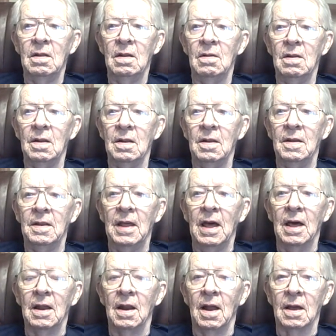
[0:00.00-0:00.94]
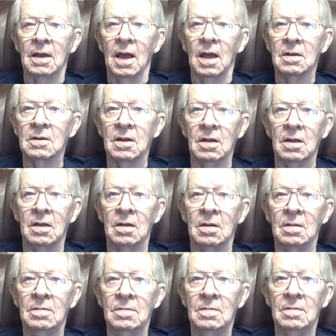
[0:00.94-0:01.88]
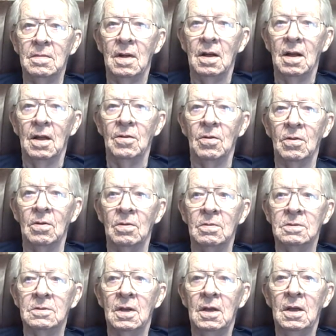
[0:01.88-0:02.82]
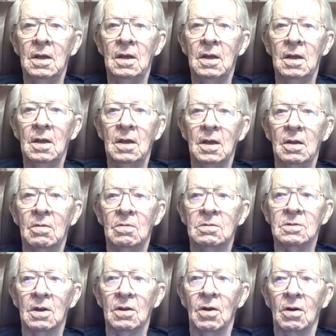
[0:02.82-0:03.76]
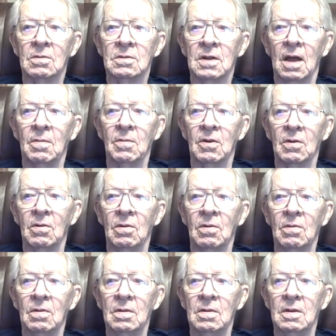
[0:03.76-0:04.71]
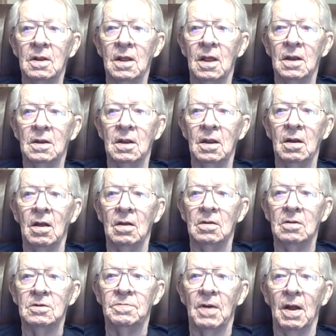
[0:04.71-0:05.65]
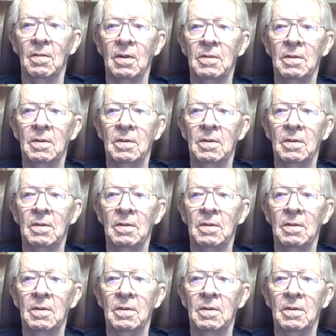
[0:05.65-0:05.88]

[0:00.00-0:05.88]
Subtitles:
And that I can't tell you. I know it was a long time ago, in the 1800s probably.